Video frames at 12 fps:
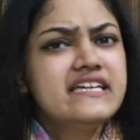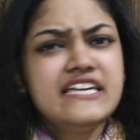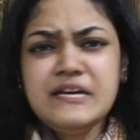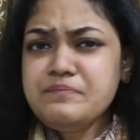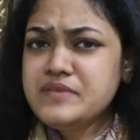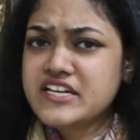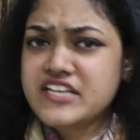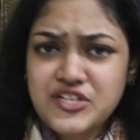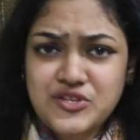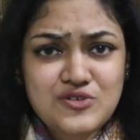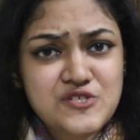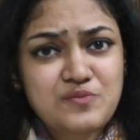Keep ticking
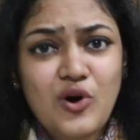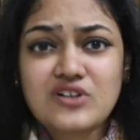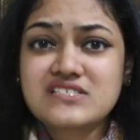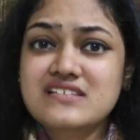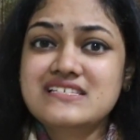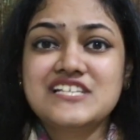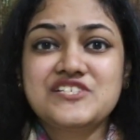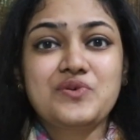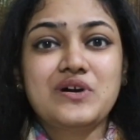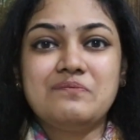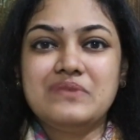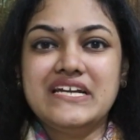those boxes as you
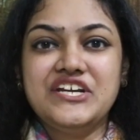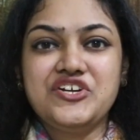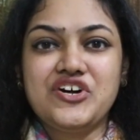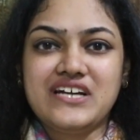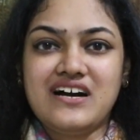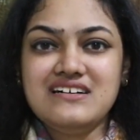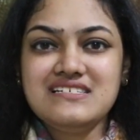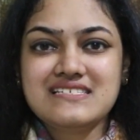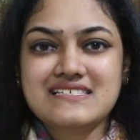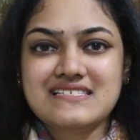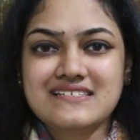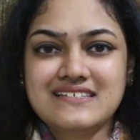complete your
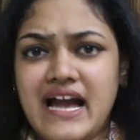tasks